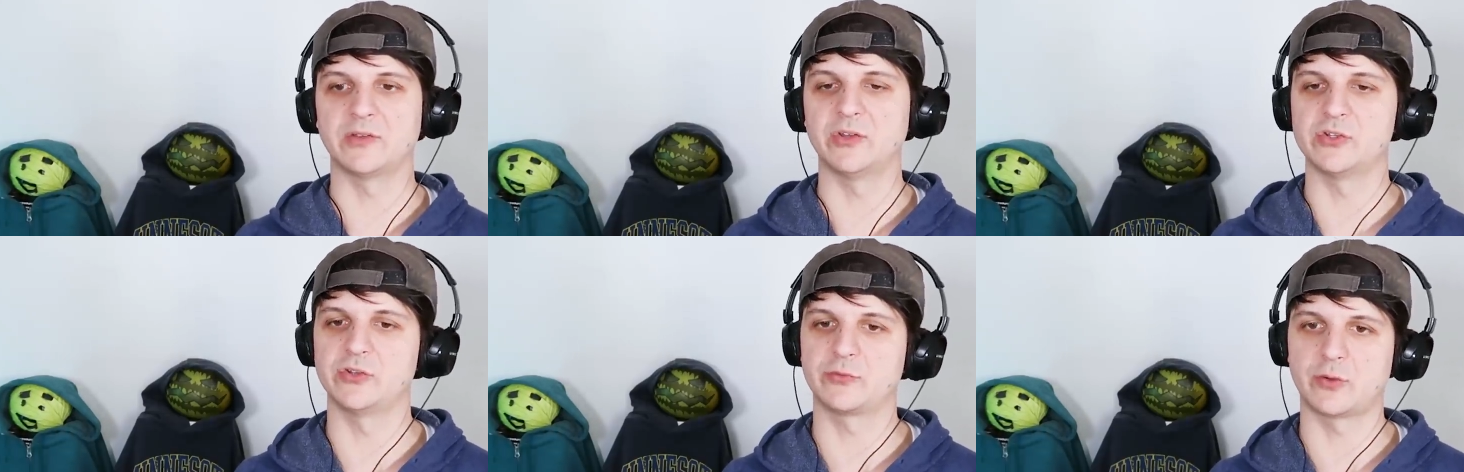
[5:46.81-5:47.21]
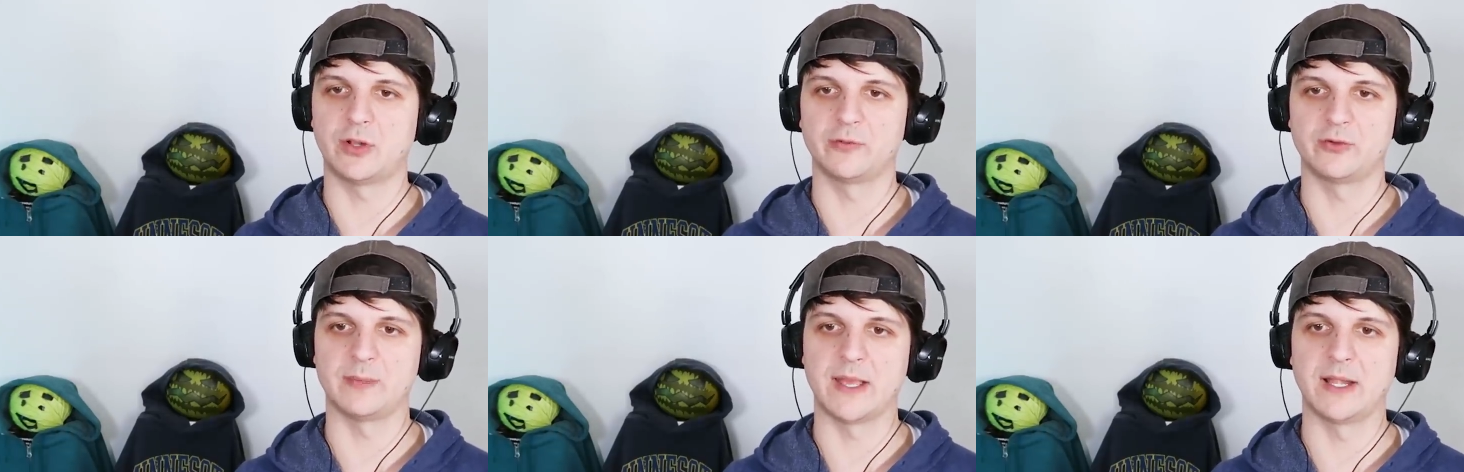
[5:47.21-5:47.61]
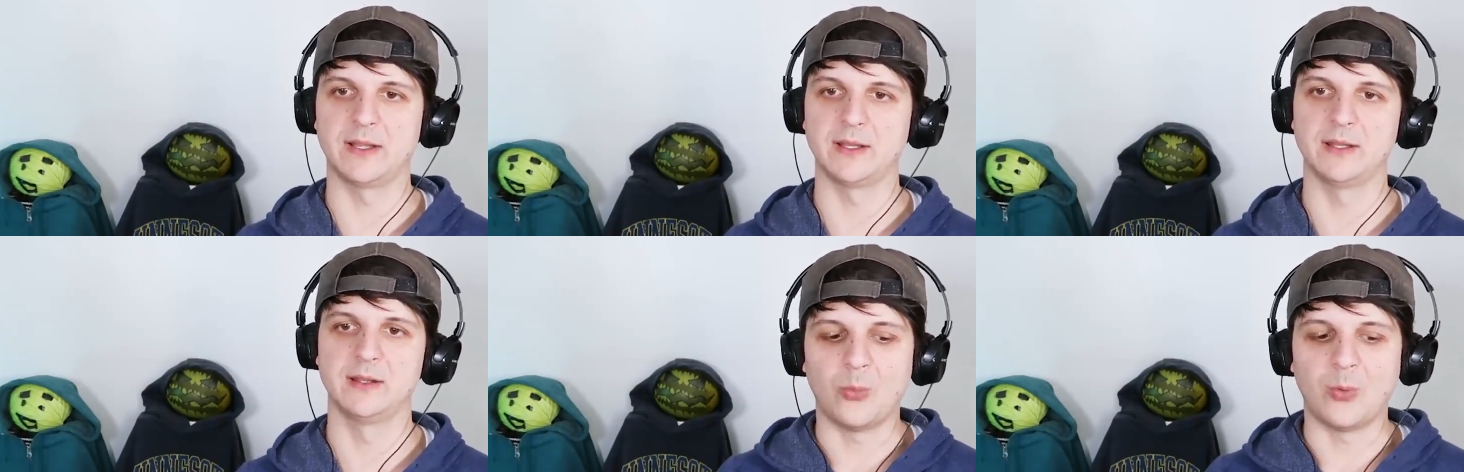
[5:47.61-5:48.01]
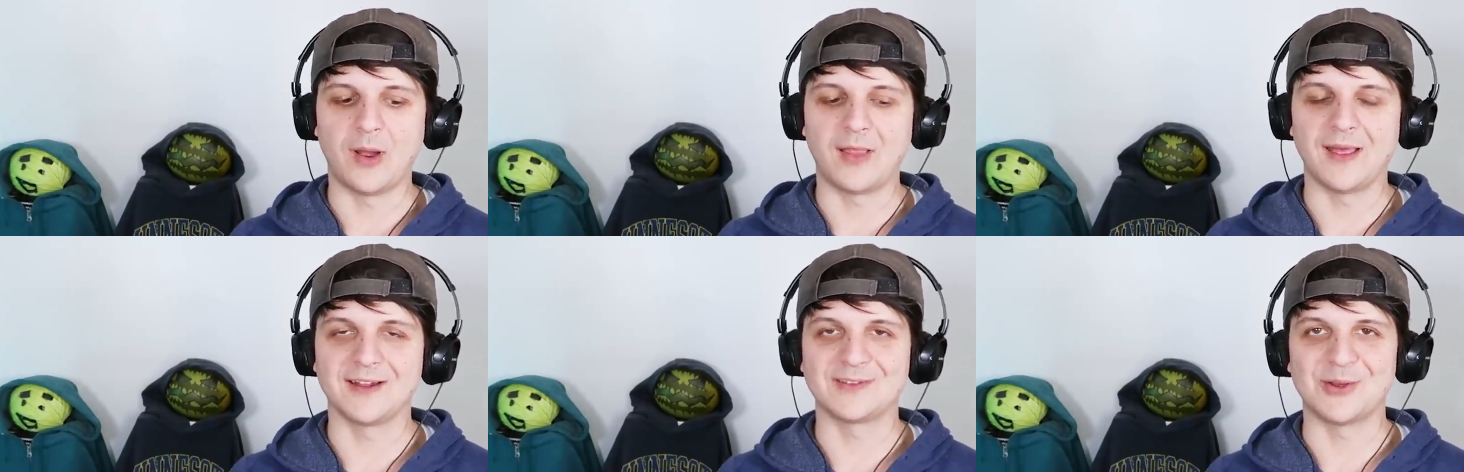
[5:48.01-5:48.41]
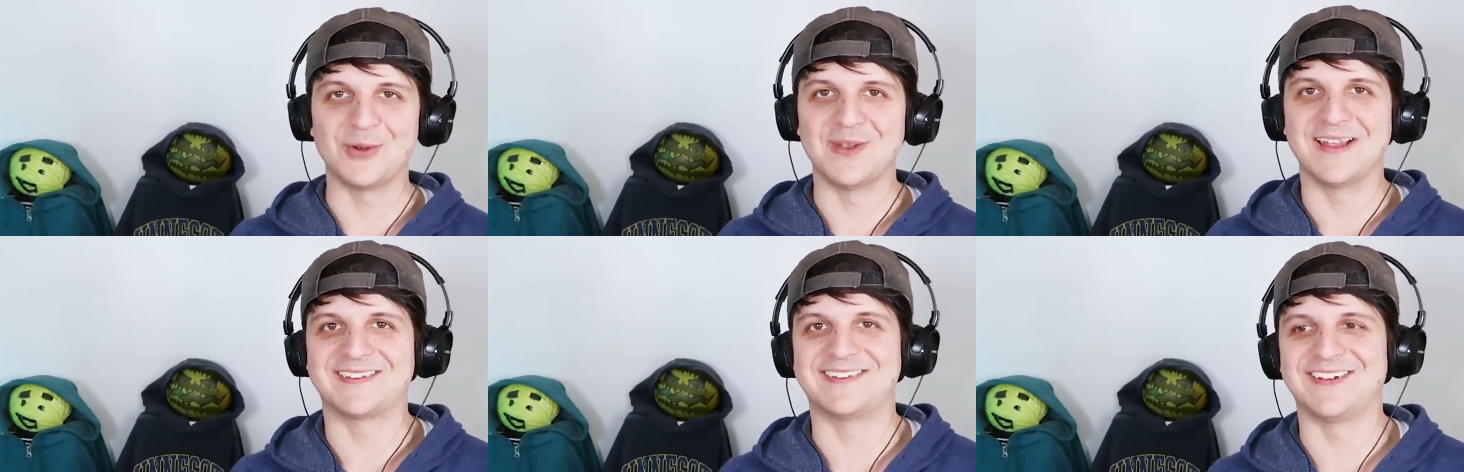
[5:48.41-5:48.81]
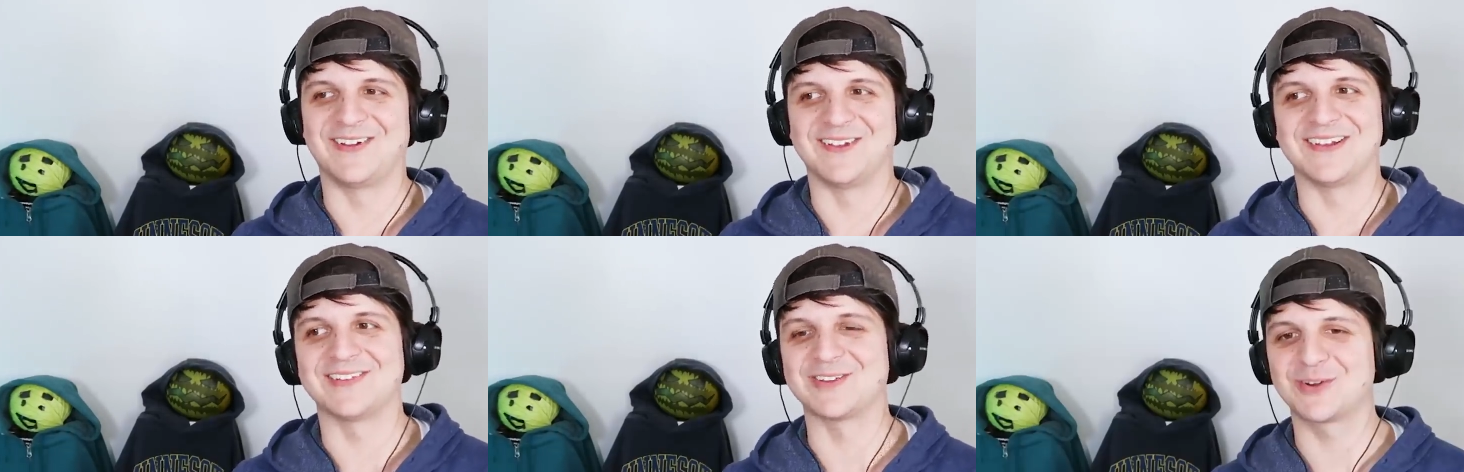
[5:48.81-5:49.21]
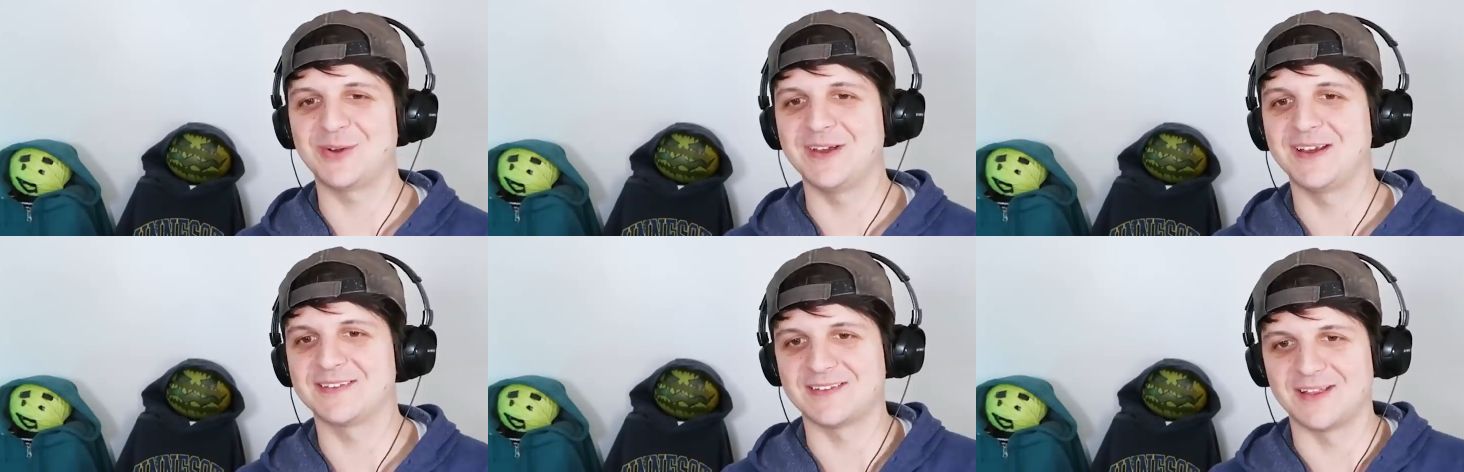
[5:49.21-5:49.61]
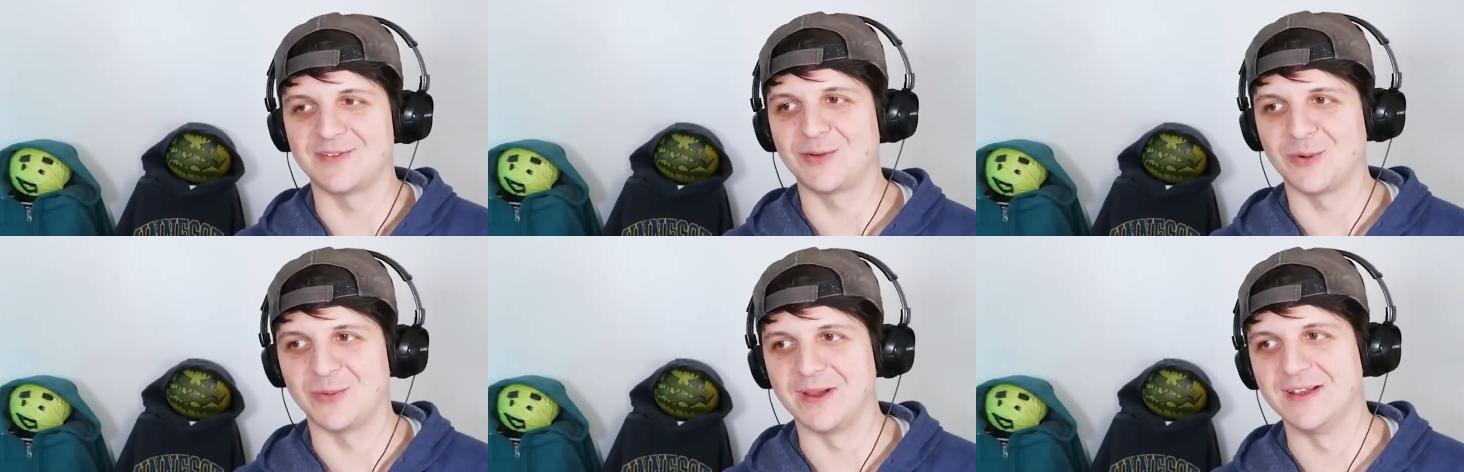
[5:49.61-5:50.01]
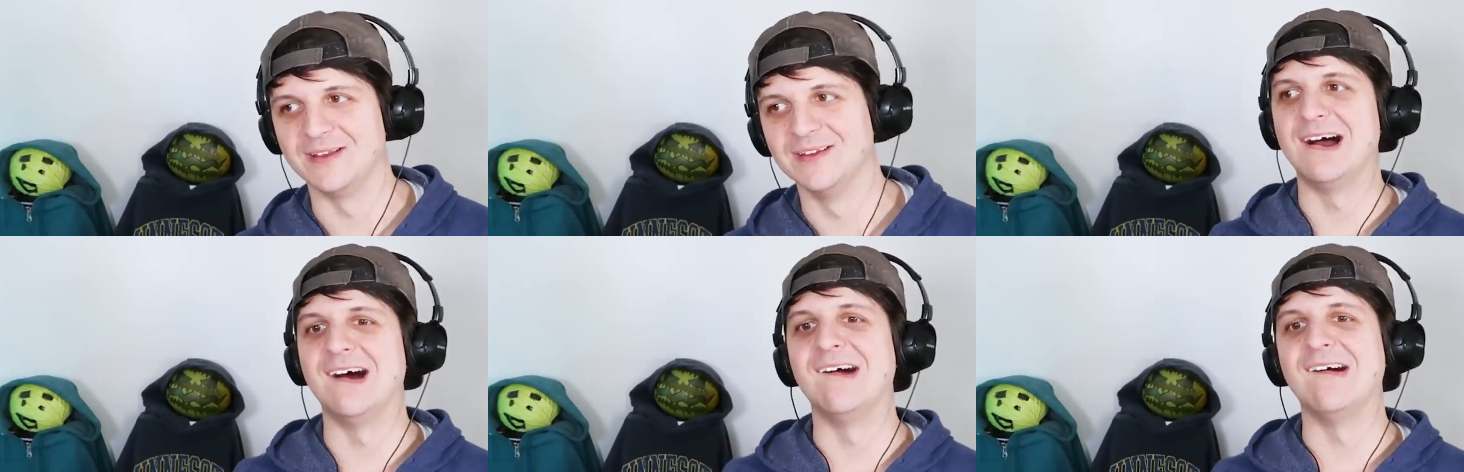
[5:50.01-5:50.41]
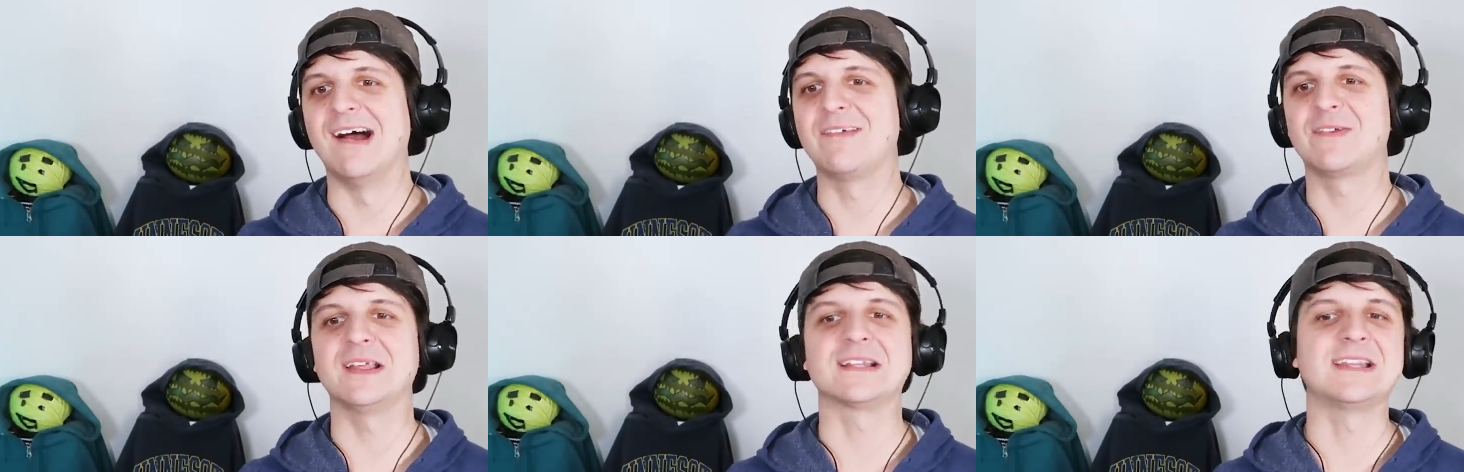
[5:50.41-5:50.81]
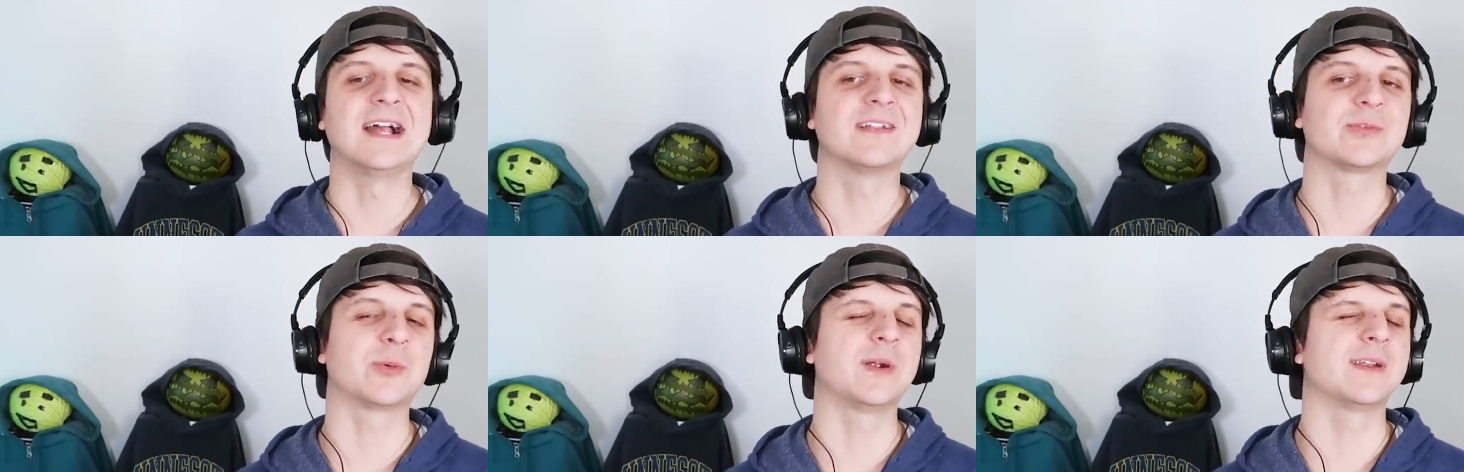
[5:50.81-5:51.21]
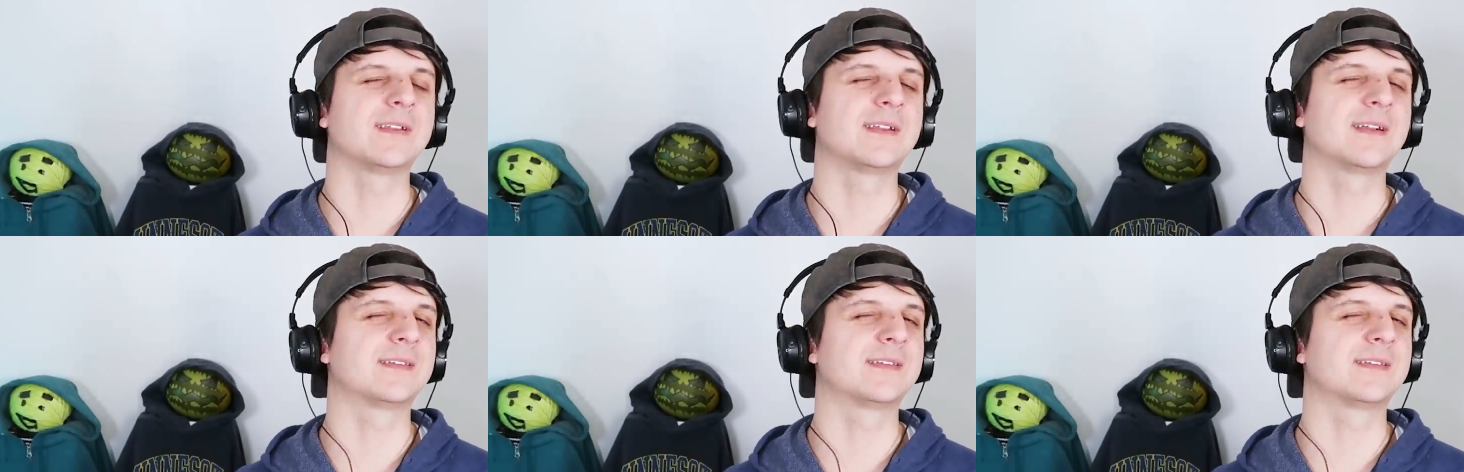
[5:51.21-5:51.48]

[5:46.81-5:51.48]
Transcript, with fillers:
Speaker 1: decisions for all of humanity, while I don't necessarily disagree because I love Erwin, I feel like that's where it